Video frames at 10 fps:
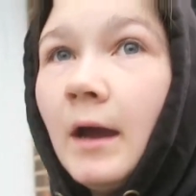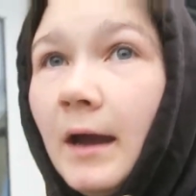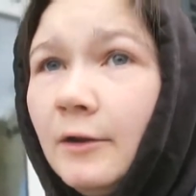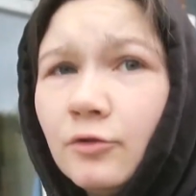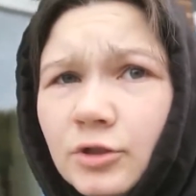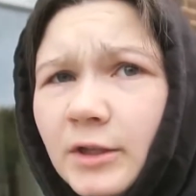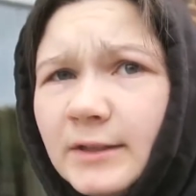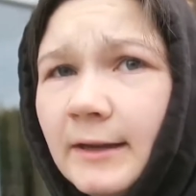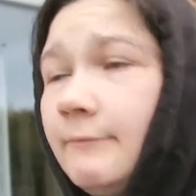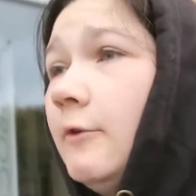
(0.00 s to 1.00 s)
And also a
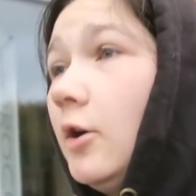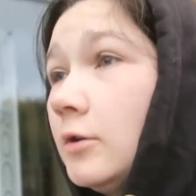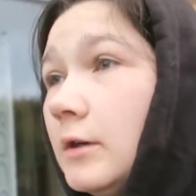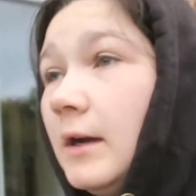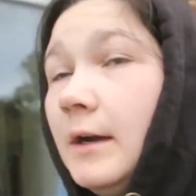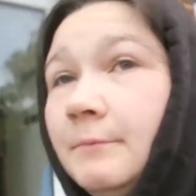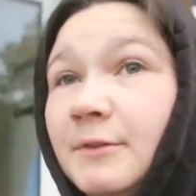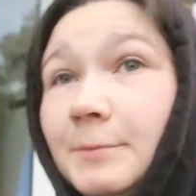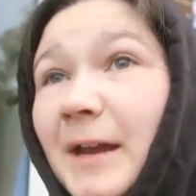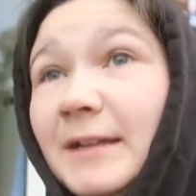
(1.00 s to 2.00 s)
day vlog, um,
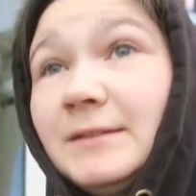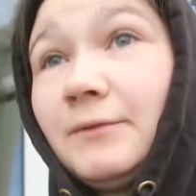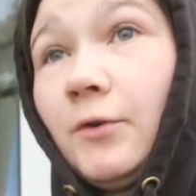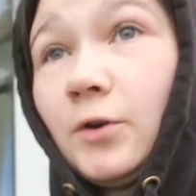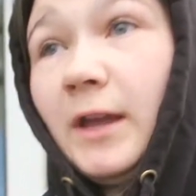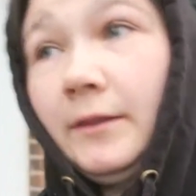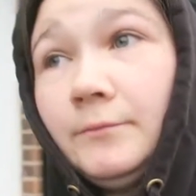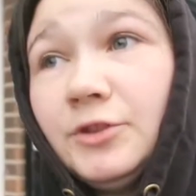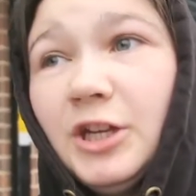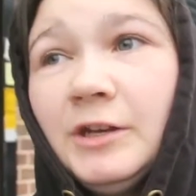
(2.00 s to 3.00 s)
depends if i get
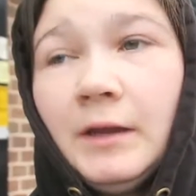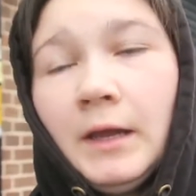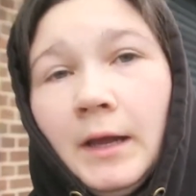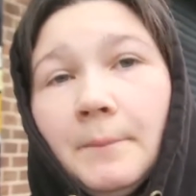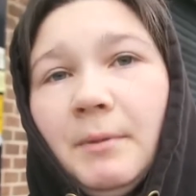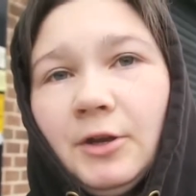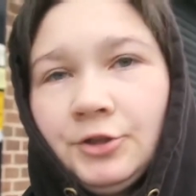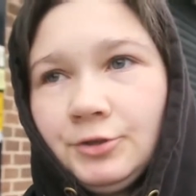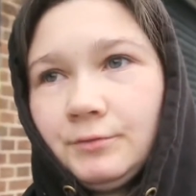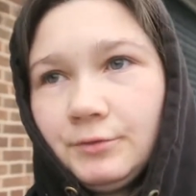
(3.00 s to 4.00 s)
them done, but
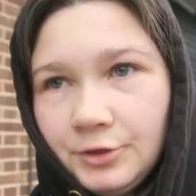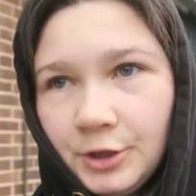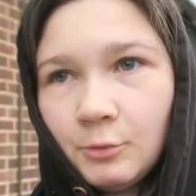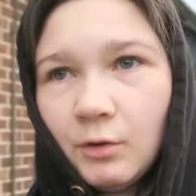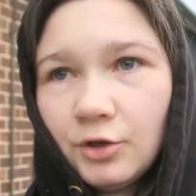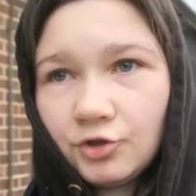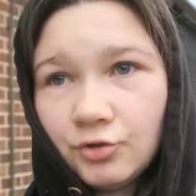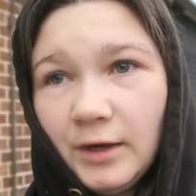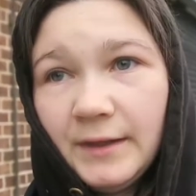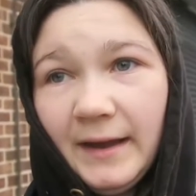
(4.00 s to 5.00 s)
do want to
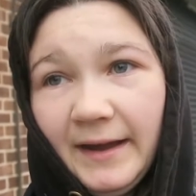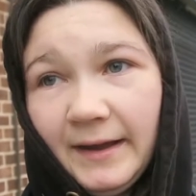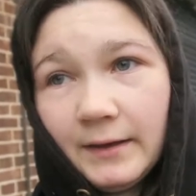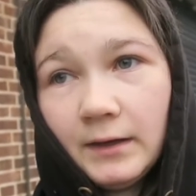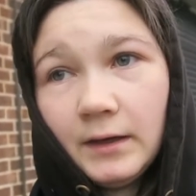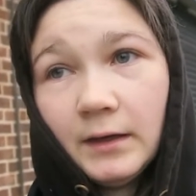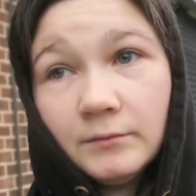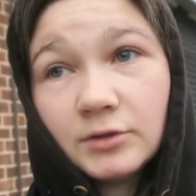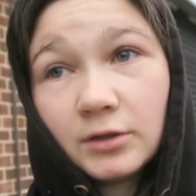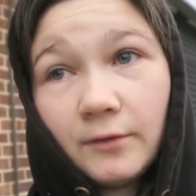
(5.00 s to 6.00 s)
try that, um,
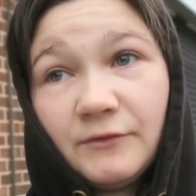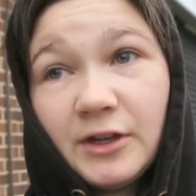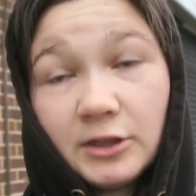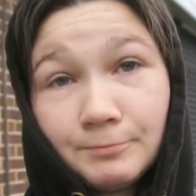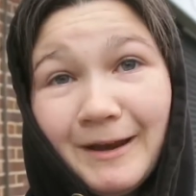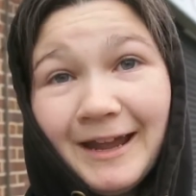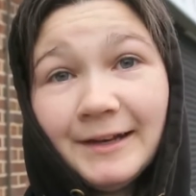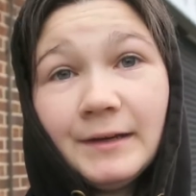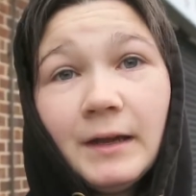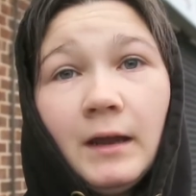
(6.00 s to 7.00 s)
so do video's
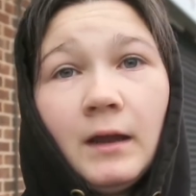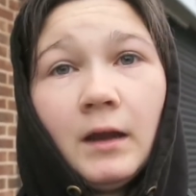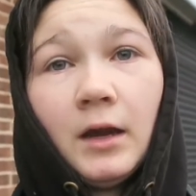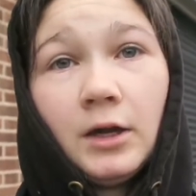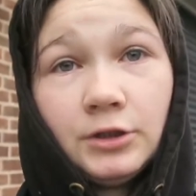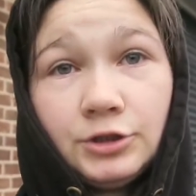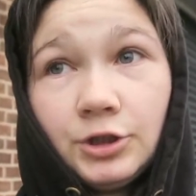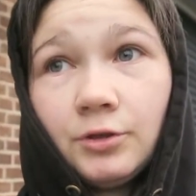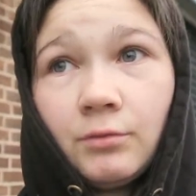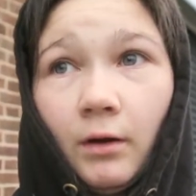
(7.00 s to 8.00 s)
planned. I
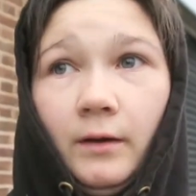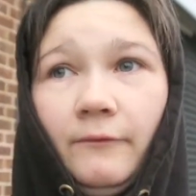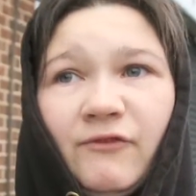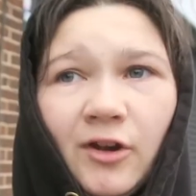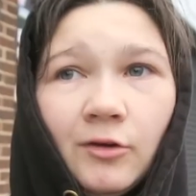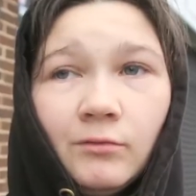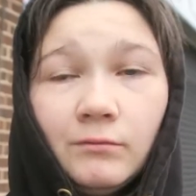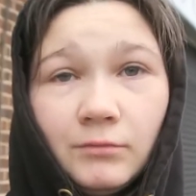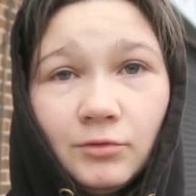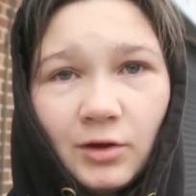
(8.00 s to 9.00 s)
do want to film,
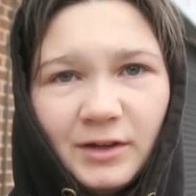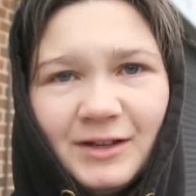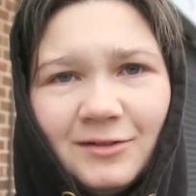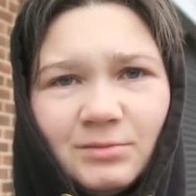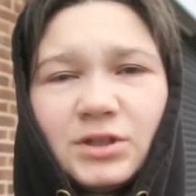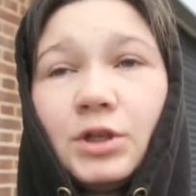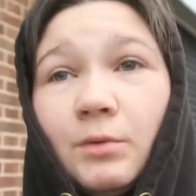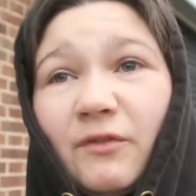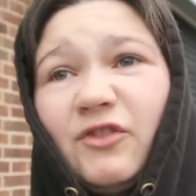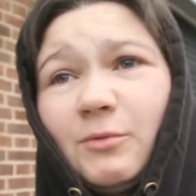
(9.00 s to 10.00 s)
oh God, he got still do
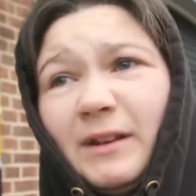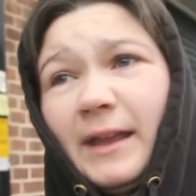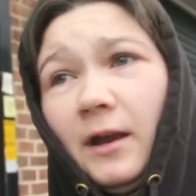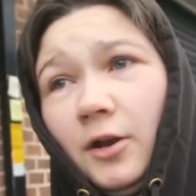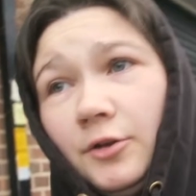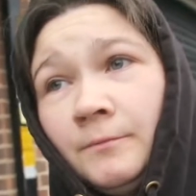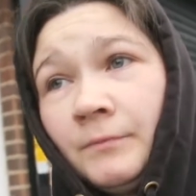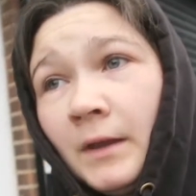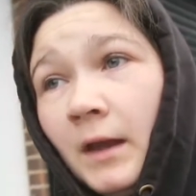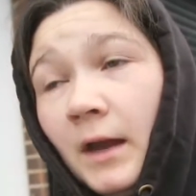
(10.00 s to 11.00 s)
want to film when I get home.
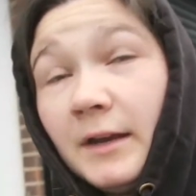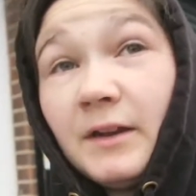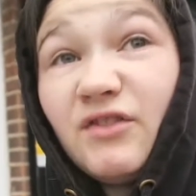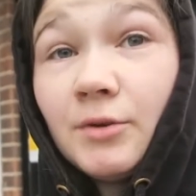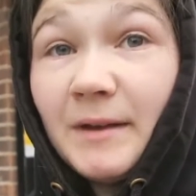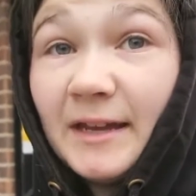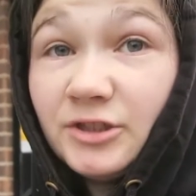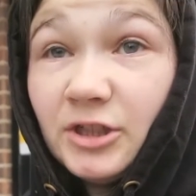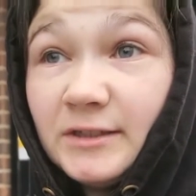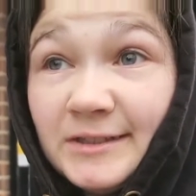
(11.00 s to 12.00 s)
And he filmed Ed
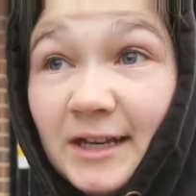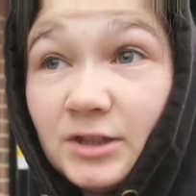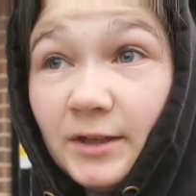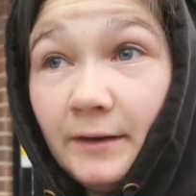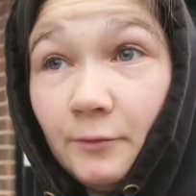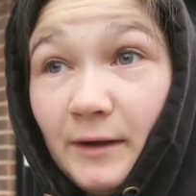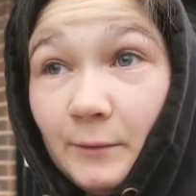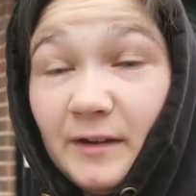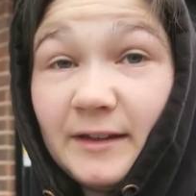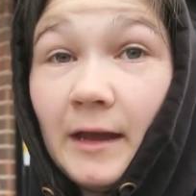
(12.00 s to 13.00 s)
Sheeran Station anyway
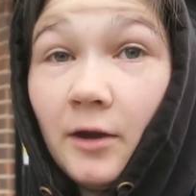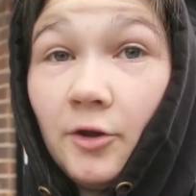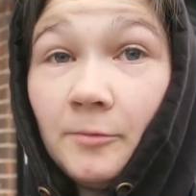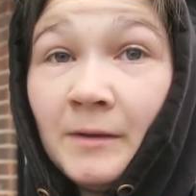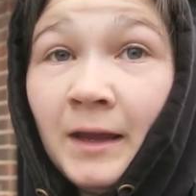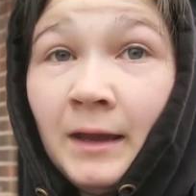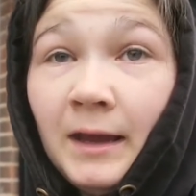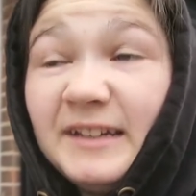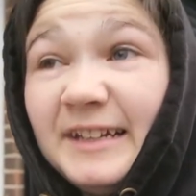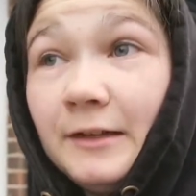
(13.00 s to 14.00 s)
when I get home.
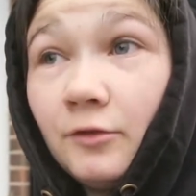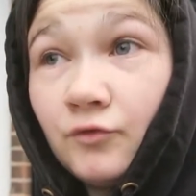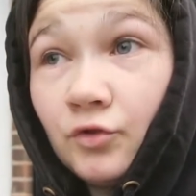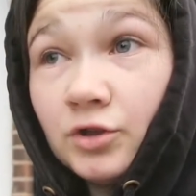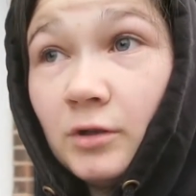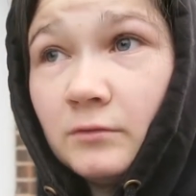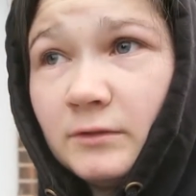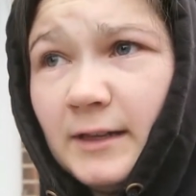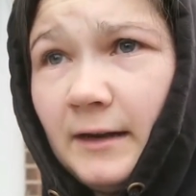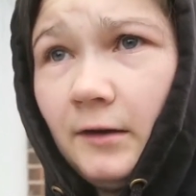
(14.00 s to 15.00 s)
And he looked for songs
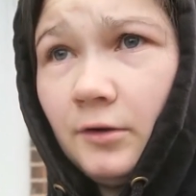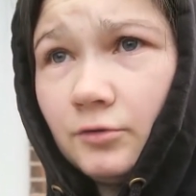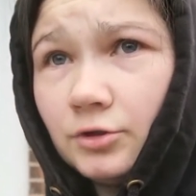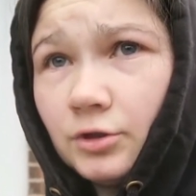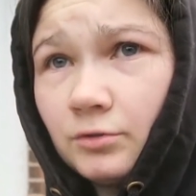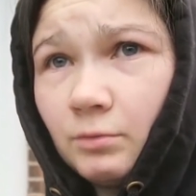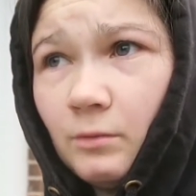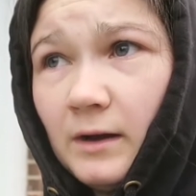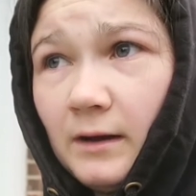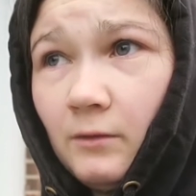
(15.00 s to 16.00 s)
at lunch as
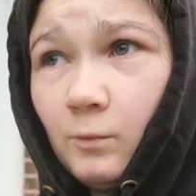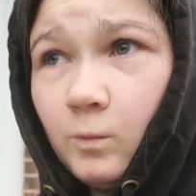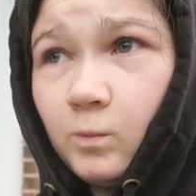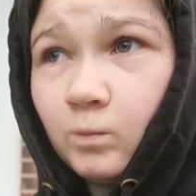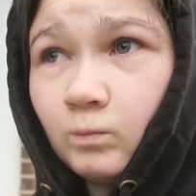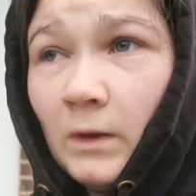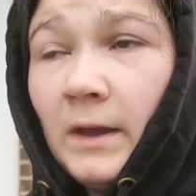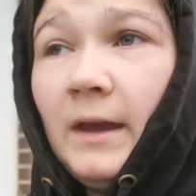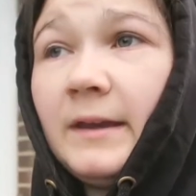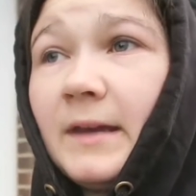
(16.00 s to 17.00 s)
well.
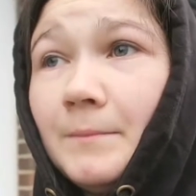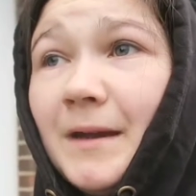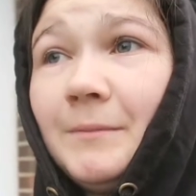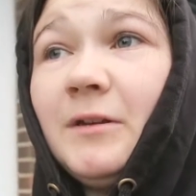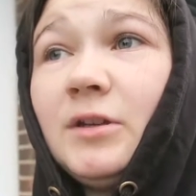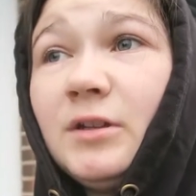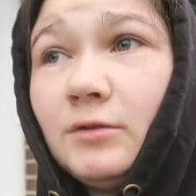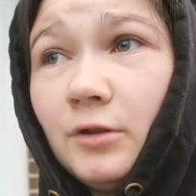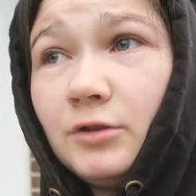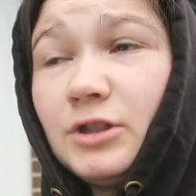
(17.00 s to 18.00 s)
Okay, maybe I
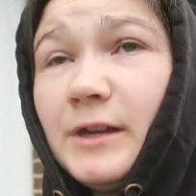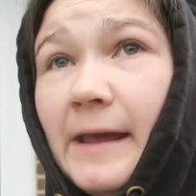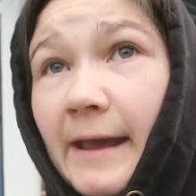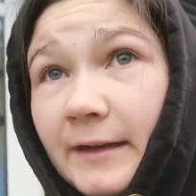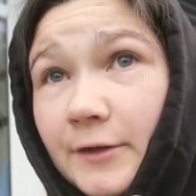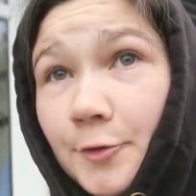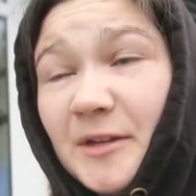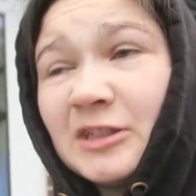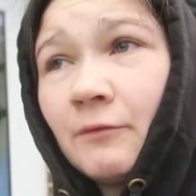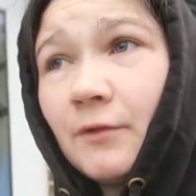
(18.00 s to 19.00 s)
need lunch and then edit new
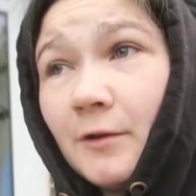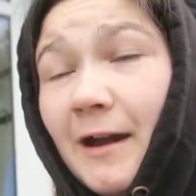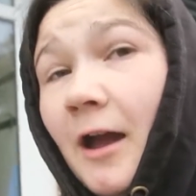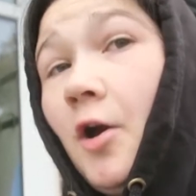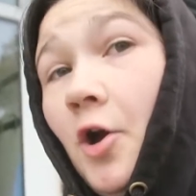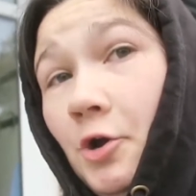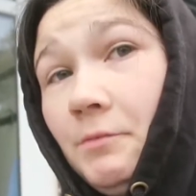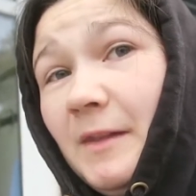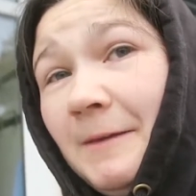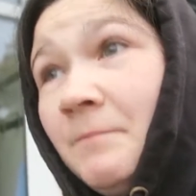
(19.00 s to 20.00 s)
metal video at
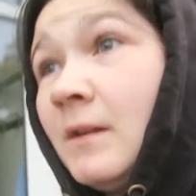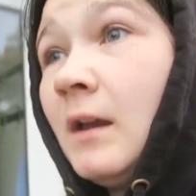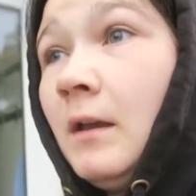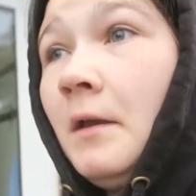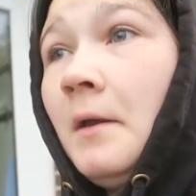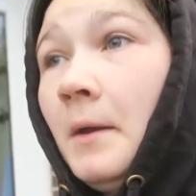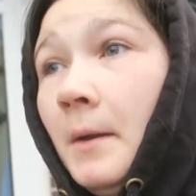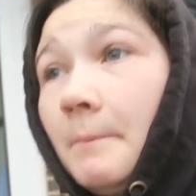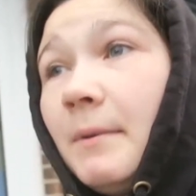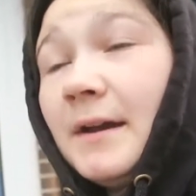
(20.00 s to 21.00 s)

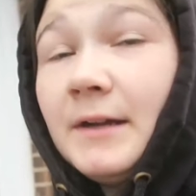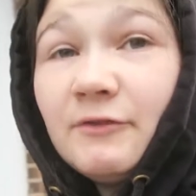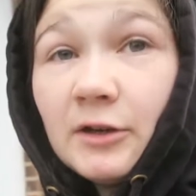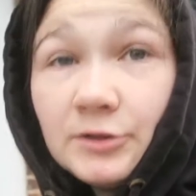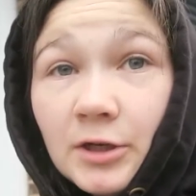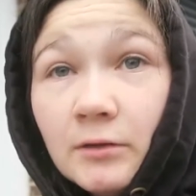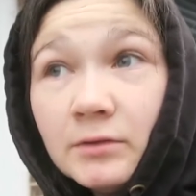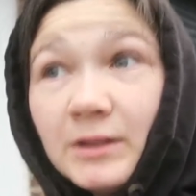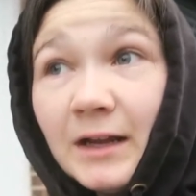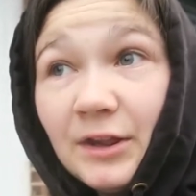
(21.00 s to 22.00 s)
home. But I need five
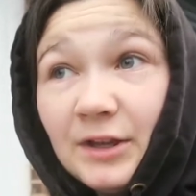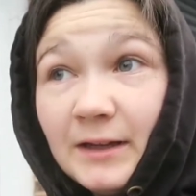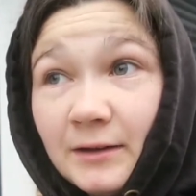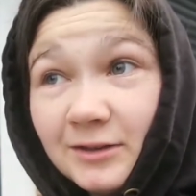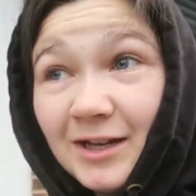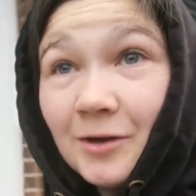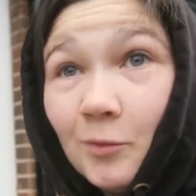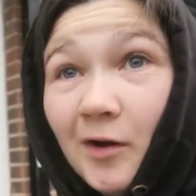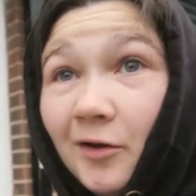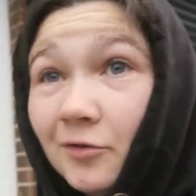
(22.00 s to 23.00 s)
songs and I think that's gonna take
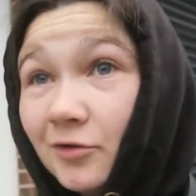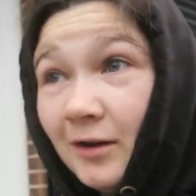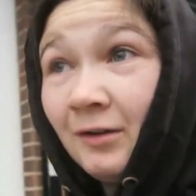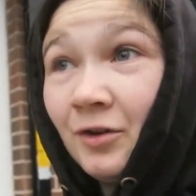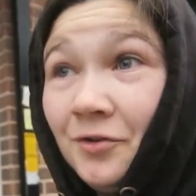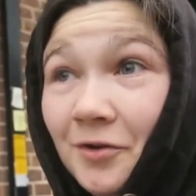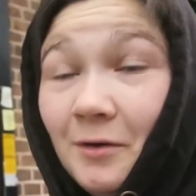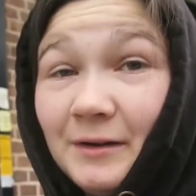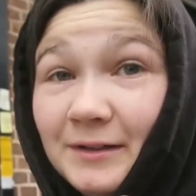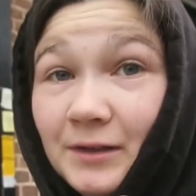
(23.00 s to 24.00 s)
a while I've got
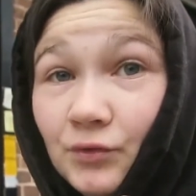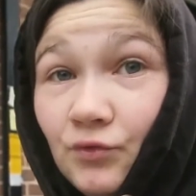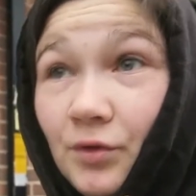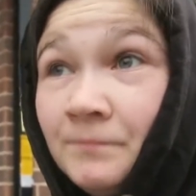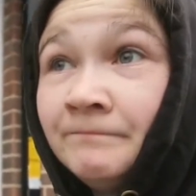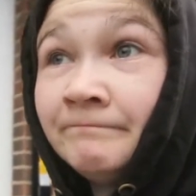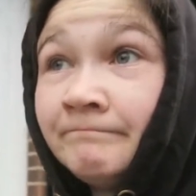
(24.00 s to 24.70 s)
no ideas for them.